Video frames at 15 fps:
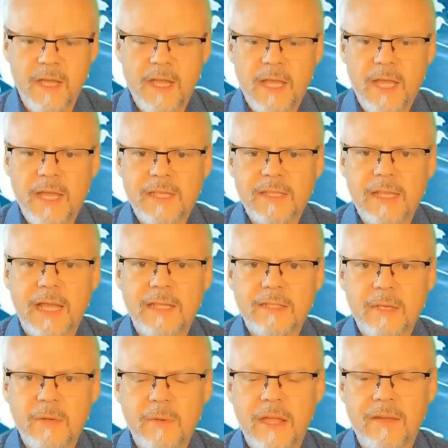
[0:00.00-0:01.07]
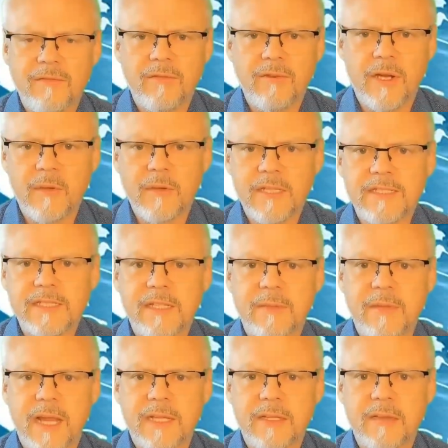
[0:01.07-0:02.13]
In this category we have the following
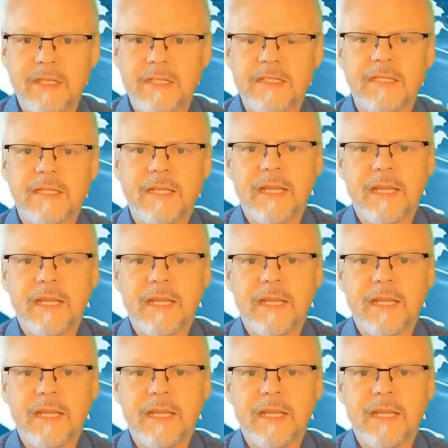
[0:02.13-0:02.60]
subcategories: